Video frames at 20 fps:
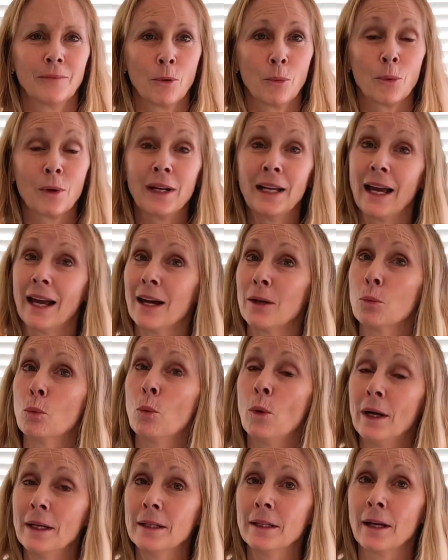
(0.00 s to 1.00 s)
We're going to add
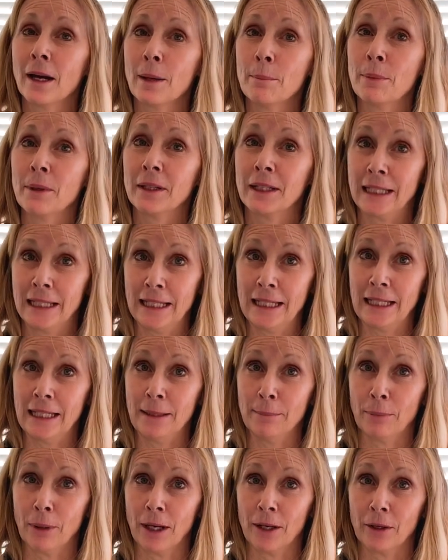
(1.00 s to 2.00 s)
1 cup of
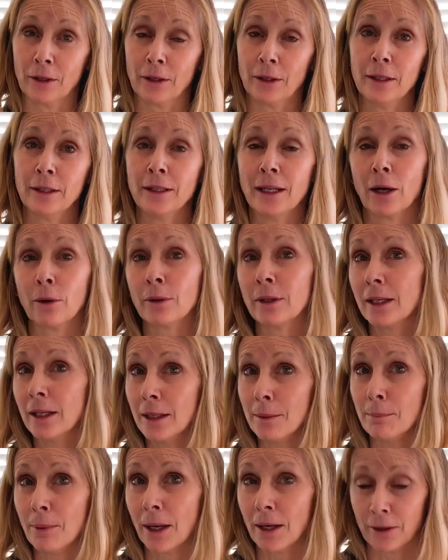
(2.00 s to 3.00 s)
ghee butter. Now,
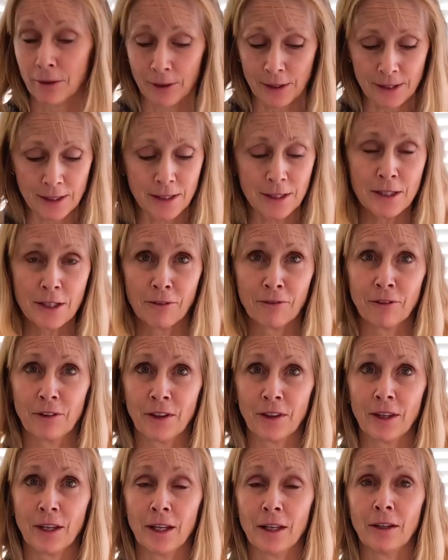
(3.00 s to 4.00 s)
ghee butter is
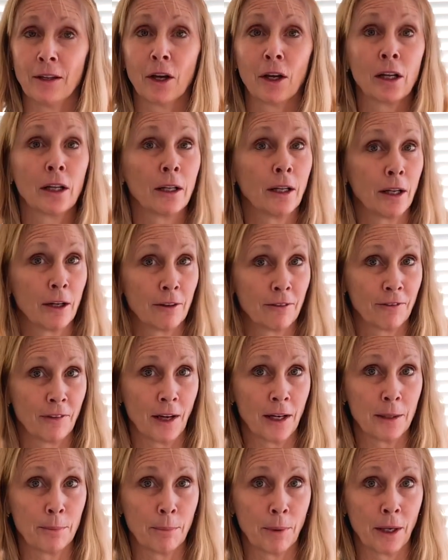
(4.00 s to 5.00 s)
different than
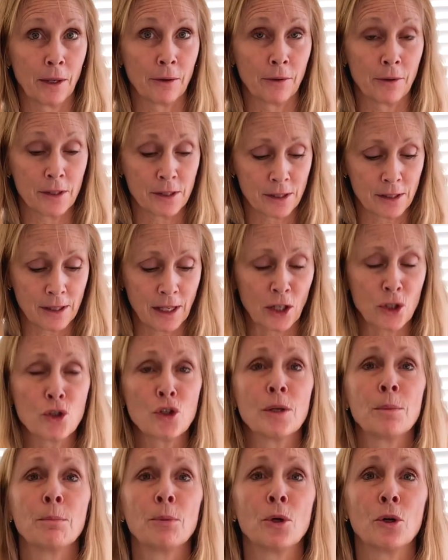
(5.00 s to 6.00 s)
clarified butter. This is
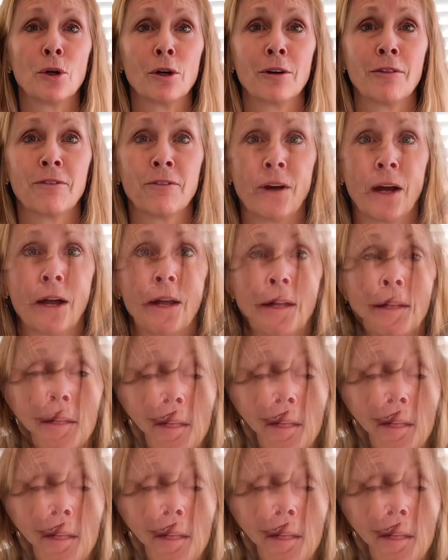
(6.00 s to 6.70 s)
actually purified.